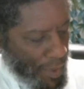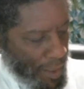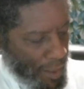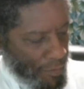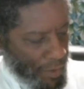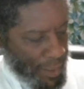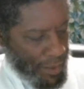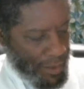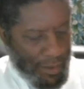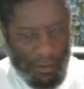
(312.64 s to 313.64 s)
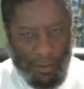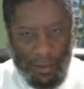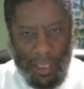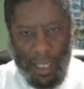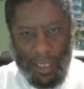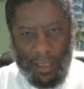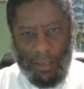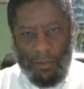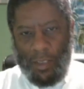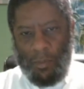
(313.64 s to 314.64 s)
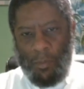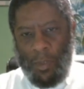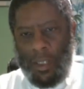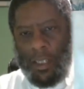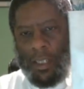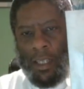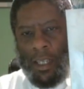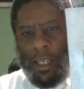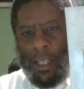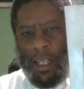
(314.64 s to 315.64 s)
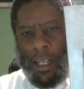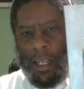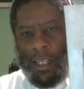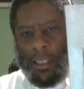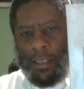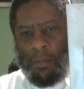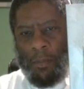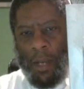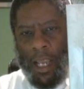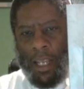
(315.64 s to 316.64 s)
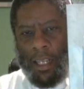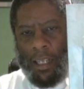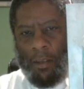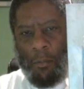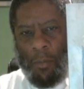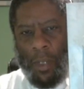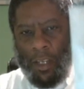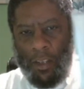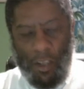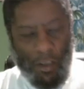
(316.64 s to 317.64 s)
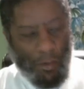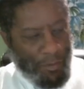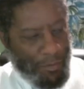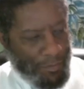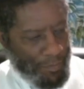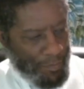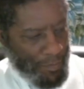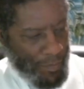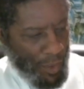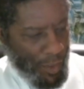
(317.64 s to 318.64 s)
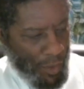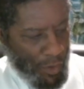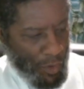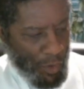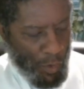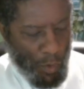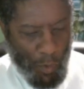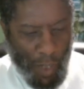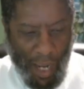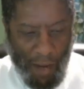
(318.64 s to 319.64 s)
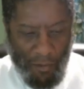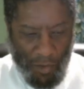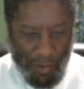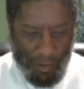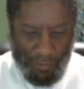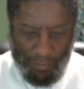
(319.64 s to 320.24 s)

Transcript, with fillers: of this text, of this book, Let This Mind be in you. To whoever